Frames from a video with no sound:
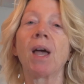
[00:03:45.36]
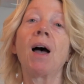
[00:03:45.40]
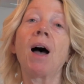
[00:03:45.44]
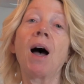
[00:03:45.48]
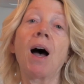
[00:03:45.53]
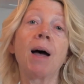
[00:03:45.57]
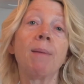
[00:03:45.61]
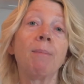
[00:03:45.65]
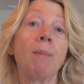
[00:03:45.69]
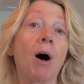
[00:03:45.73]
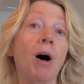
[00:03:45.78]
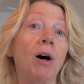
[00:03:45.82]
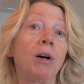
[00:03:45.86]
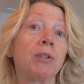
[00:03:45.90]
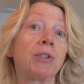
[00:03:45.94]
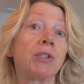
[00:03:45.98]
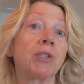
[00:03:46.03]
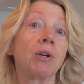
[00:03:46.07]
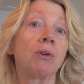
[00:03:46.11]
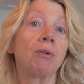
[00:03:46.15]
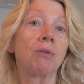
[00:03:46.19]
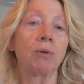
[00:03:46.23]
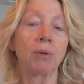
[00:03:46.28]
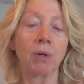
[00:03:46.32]
I'm
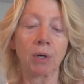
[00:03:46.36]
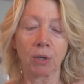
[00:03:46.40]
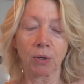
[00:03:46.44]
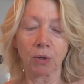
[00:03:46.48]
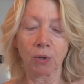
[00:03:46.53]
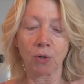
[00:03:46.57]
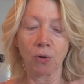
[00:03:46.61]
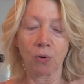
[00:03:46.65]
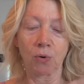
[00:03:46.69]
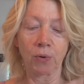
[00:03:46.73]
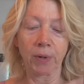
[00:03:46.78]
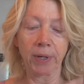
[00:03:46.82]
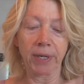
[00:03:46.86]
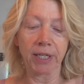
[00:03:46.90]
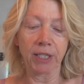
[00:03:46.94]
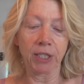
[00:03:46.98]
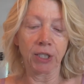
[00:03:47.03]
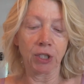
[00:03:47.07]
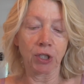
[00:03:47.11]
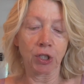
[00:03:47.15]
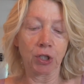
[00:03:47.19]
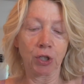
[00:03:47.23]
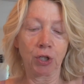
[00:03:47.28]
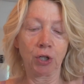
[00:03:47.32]
also going
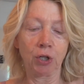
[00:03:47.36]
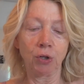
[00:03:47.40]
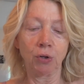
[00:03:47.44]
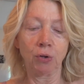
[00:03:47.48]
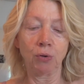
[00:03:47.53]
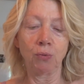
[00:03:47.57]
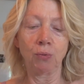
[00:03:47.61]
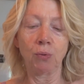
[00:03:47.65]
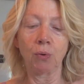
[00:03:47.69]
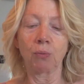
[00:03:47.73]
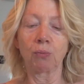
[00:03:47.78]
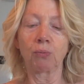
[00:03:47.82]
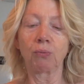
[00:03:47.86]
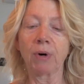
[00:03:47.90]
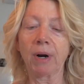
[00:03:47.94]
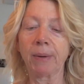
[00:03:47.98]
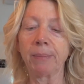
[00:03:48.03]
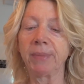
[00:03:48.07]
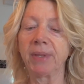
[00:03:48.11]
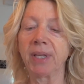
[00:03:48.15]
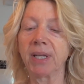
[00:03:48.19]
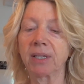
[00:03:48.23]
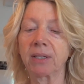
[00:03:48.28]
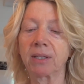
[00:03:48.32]
to
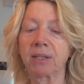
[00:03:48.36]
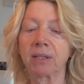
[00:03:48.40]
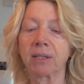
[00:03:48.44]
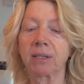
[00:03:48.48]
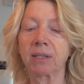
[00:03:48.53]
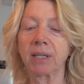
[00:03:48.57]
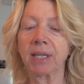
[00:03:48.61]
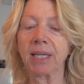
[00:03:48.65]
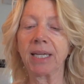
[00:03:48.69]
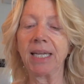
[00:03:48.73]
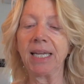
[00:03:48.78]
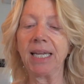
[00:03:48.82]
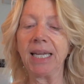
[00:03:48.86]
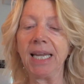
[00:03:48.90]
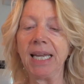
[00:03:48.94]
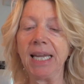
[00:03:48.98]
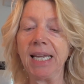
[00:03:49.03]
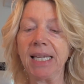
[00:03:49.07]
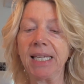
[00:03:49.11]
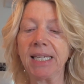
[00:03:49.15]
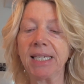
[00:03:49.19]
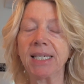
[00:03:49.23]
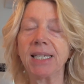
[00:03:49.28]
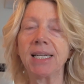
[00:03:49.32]
rub this
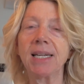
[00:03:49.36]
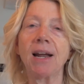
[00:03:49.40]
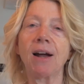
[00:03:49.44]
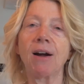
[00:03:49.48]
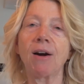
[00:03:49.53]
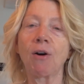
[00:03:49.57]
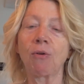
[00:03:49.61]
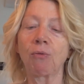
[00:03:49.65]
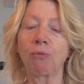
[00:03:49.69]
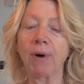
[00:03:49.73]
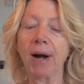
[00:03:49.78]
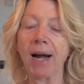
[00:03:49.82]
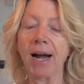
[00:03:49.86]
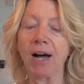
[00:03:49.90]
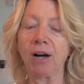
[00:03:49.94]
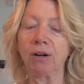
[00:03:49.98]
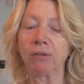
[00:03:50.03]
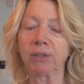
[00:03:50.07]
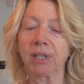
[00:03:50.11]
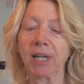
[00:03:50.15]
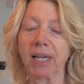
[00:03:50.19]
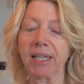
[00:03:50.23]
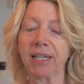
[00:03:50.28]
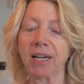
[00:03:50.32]
in,
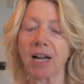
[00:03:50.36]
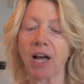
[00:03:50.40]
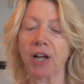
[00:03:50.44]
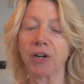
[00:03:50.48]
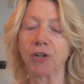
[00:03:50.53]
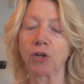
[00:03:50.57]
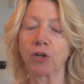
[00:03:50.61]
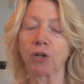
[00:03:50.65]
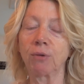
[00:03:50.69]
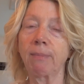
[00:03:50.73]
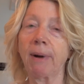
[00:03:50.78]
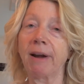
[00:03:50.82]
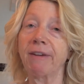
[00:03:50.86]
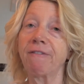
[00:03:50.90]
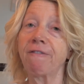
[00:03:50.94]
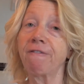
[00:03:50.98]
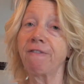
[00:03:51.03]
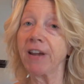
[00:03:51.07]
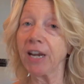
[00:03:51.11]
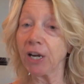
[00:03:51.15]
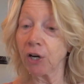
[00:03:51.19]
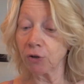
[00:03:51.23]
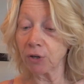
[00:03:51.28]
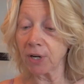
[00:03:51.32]
around, and under my
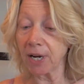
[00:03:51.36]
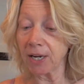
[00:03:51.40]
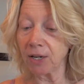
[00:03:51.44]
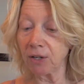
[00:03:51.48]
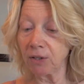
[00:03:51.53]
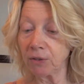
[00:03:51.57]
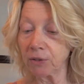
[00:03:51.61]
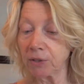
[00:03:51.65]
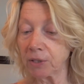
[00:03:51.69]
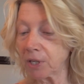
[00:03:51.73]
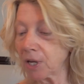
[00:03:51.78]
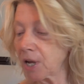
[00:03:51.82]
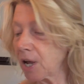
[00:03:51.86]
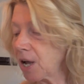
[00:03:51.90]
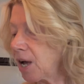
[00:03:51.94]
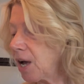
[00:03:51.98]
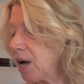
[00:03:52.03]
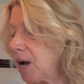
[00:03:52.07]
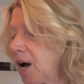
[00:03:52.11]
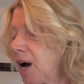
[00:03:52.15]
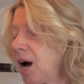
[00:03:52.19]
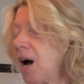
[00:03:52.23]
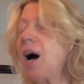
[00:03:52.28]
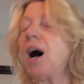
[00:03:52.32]
fingernails.
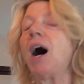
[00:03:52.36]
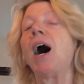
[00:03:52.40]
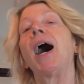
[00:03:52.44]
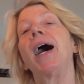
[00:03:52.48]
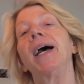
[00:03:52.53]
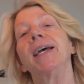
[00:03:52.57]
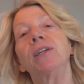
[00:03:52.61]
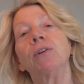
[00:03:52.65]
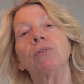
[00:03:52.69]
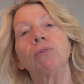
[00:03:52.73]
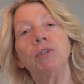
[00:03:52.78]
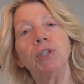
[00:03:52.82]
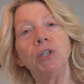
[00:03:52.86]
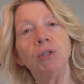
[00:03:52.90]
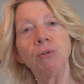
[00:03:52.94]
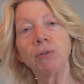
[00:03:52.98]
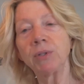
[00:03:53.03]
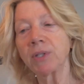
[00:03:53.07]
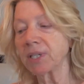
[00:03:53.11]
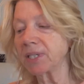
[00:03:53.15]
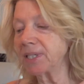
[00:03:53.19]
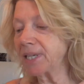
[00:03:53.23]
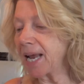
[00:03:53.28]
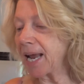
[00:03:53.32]
I don't
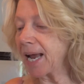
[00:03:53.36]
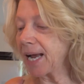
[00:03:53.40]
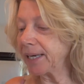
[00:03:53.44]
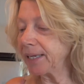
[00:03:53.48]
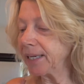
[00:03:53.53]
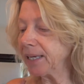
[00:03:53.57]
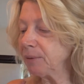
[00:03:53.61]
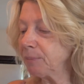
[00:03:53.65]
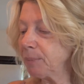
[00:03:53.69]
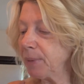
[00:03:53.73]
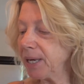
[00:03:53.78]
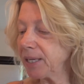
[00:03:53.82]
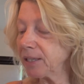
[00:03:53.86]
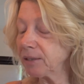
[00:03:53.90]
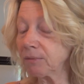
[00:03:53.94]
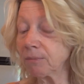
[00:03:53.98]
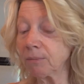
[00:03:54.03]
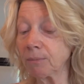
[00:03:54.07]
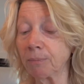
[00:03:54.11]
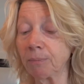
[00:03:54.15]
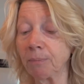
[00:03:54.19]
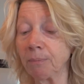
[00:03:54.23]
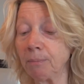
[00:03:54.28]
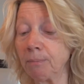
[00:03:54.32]
use a tanning mitt,
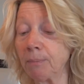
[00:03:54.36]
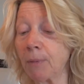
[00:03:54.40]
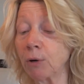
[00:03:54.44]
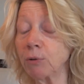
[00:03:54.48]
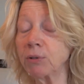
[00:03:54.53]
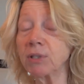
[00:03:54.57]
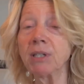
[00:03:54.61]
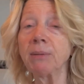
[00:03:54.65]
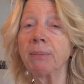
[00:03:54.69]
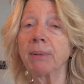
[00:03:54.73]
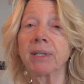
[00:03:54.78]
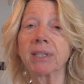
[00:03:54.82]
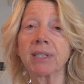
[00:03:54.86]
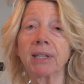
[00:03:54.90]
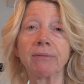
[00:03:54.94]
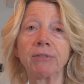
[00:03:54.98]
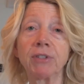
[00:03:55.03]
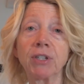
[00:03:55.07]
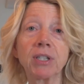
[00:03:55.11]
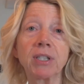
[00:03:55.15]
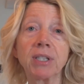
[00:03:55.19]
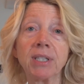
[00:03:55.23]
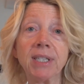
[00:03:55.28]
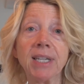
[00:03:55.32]
mostly because I've
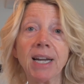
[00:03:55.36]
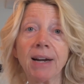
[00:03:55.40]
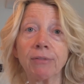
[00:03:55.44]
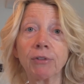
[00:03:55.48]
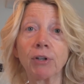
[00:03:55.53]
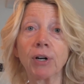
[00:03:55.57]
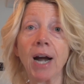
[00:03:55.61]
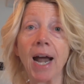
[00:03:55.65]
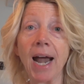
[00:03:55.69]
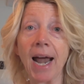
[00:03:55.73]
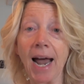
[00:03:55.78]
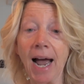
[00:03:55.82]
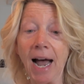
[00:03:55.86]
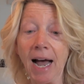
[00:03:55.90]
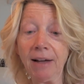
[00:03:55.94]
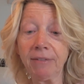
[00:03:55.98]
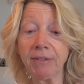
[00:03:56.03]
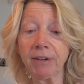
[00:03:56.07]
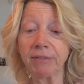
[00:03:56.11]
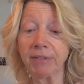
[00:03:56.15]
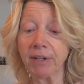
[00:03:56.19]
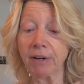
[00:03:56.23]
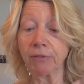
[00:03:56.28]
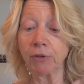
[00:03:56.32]
just never have.
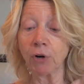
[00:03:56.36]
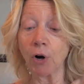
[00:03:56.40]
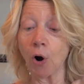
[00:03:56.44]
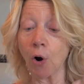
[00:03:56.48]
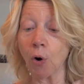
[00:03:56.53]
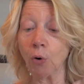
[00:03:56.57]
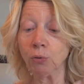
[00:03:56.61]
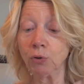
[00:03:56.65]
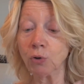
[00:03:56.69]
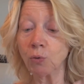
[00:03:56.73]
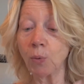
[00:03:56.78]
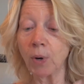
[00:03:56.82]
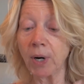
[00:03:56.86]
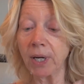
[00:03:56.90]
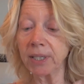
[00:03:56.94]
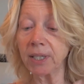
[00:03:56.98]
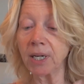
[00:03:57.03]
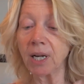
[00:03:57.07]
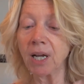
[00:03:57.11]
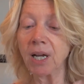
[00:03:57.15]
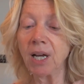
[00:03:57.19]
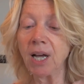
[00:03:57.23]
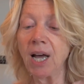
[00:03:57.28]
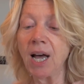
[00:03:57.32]
I've never owned
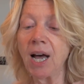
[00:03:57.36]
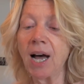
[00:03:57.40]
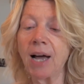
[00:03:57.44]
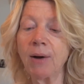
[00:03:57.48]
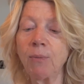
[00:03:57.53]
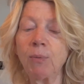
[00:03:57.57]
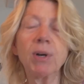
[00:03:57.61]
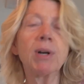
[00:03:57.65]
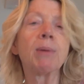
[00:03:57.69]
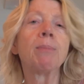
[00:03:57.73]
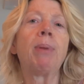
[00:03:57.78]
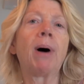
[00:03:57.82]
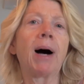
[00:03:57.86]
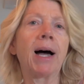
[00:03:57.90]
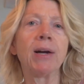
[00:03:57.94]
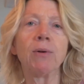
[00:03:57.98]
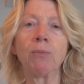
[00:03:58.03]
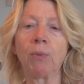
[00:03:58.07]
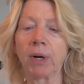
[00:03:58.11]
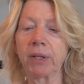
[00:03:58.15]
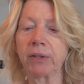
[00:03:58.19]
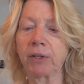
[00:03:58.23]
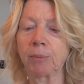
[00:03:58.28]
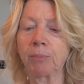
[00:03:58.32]
one. I want to buy
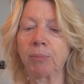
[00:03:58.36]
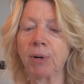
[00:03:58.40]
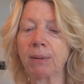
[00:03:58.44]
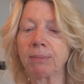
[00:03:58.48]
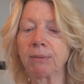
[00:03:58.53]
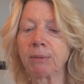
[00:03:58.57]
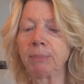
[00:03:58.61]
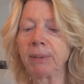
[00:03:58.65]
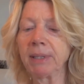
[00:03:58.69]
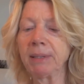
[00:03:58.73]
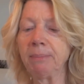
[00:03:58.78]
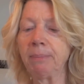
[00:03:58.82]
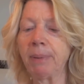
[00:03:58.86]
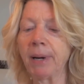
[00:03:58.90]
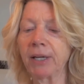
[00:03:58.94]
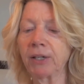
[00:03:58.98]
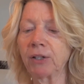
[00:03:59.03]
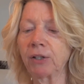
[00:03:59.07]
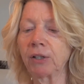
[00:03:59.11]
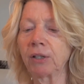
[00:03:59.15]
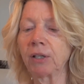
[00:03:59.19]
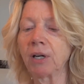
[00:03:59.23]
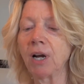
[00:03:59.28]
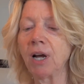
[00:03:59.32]
one. They're probably
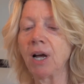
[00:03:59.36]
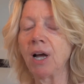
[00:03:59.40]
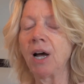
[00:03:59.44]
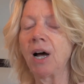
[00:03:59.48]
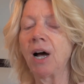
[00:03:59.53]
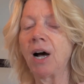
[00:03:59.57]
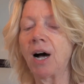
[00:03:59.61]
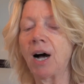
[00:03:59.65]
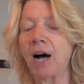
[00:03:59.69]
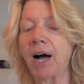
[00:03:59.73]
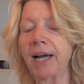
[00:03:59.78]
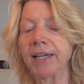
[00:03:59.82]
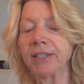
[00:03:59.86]
better. I